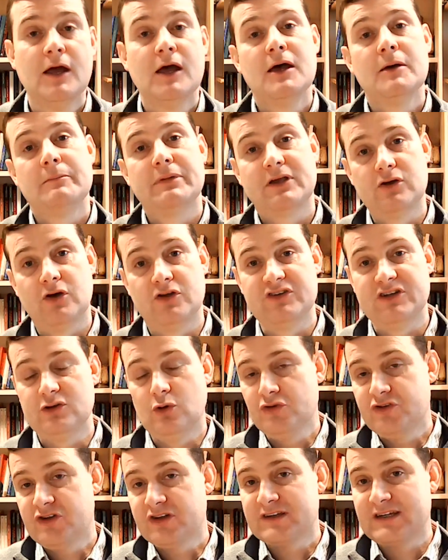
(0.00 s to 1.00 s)
Because in
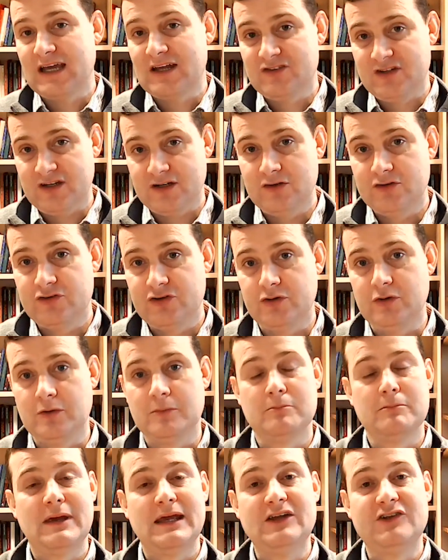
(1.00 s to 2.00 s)
order to get into
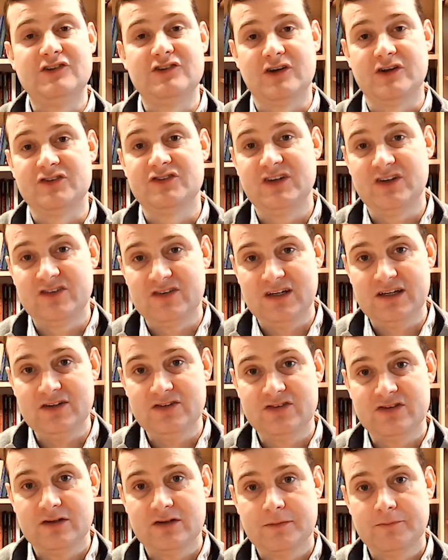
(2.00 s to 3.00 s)
major
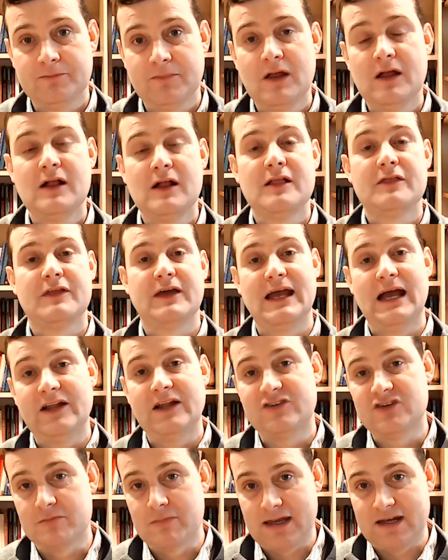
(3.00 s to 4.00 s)
cities, they
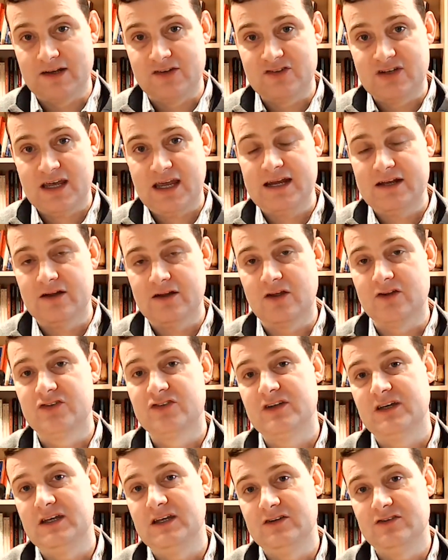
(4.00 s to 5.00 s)
had to maintain a
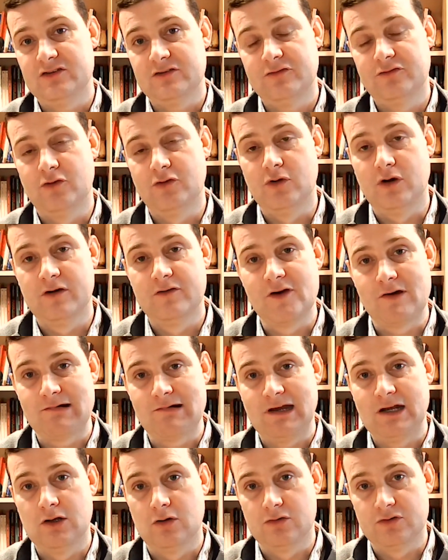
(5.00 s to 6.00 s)
siege for a
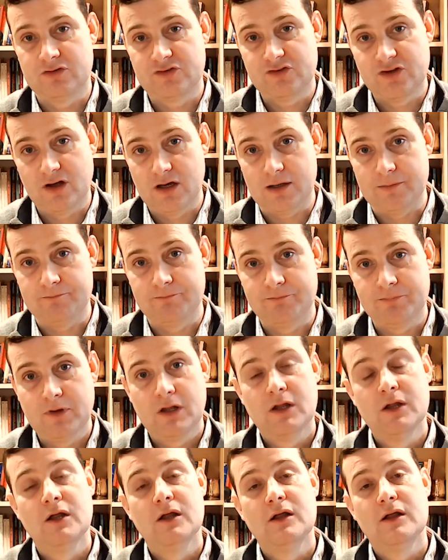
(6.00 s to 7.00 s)
very long time,
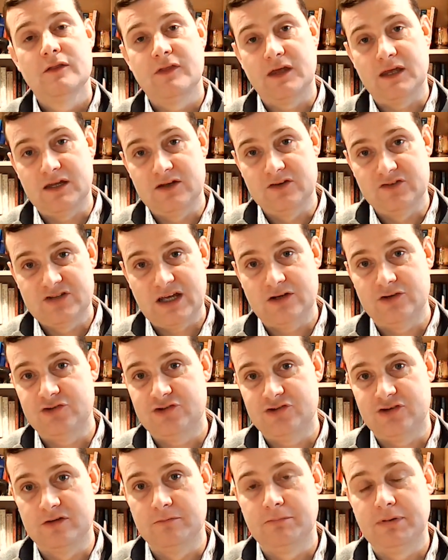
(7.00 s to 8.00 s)
their
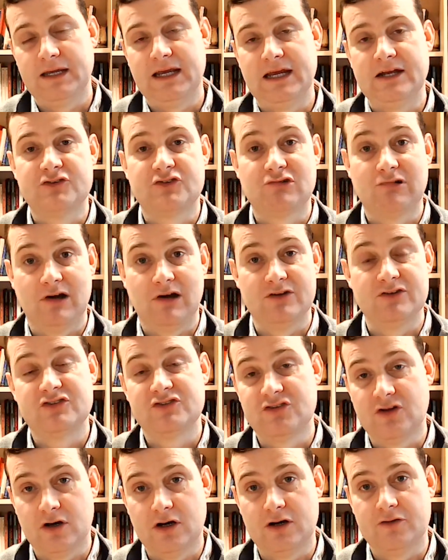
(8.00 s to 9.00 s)
intention being to try and
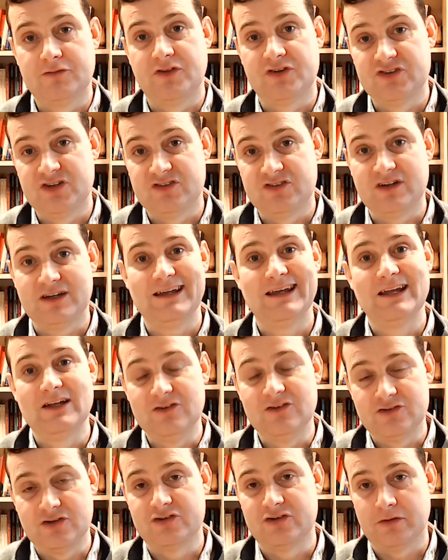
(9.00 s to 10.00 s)
starve the city
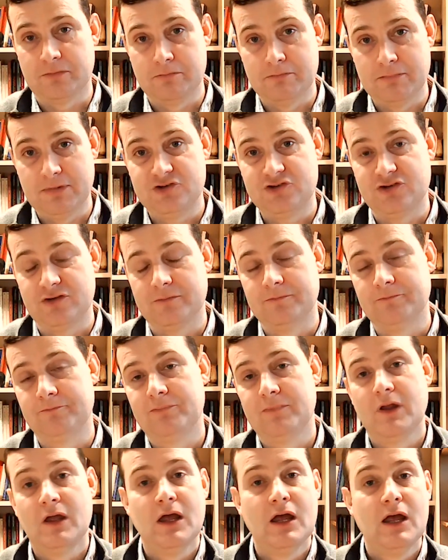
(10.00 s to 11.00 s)
into submission.
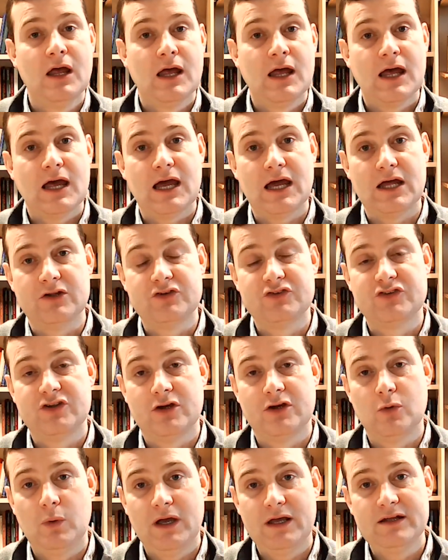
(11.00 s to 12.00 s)
And
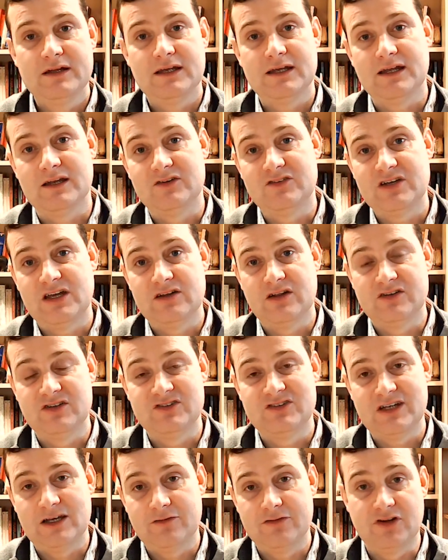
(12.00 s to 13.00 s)
so when in
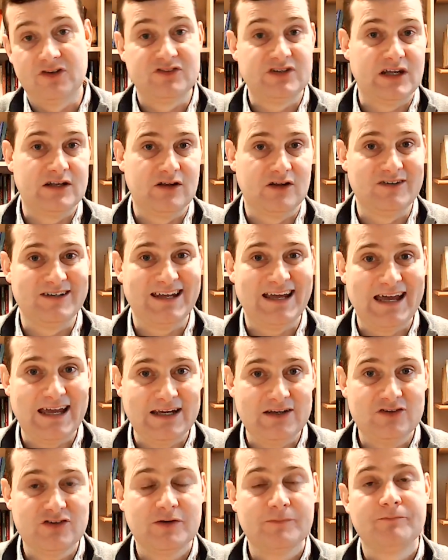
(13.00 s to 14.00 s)
1097 and
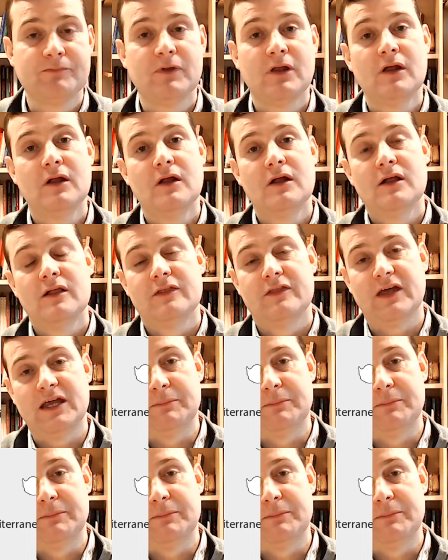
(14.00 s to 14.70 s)
1098, they